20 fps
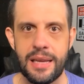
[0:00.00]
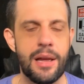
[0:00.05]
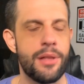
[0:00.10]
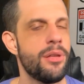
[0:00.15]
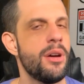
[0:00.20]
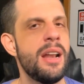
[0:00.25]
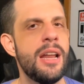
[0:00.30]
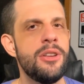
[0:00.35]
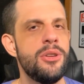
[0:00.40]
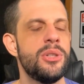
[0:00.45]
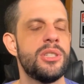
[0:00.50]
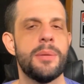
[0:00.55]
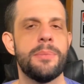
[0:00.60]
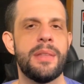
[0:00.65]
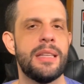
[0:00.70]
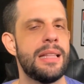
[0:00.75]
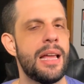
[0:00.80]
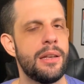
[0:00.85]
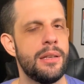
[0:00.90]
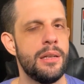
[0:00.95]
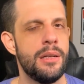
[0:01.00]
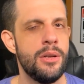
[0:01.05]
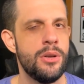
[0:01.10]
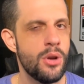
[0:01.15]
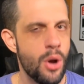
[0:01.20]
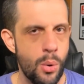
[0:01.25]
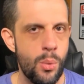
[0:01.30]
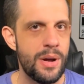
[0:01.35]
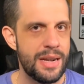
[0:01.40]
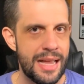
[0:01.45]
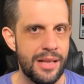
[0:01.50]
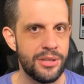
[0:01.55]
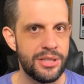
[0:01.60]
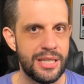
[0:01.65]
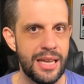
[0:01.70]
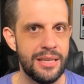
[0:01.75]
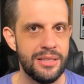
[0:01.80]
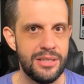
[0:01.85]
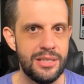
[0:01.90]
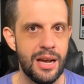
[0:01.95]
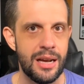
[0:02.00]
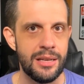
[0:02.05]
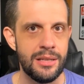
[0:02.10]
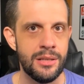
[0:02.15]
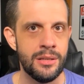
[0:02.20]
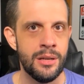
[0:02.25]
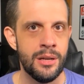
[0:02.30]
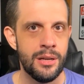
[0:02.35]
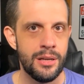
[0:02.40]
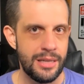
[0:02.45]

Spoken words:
I thought I'd do something that no one else has done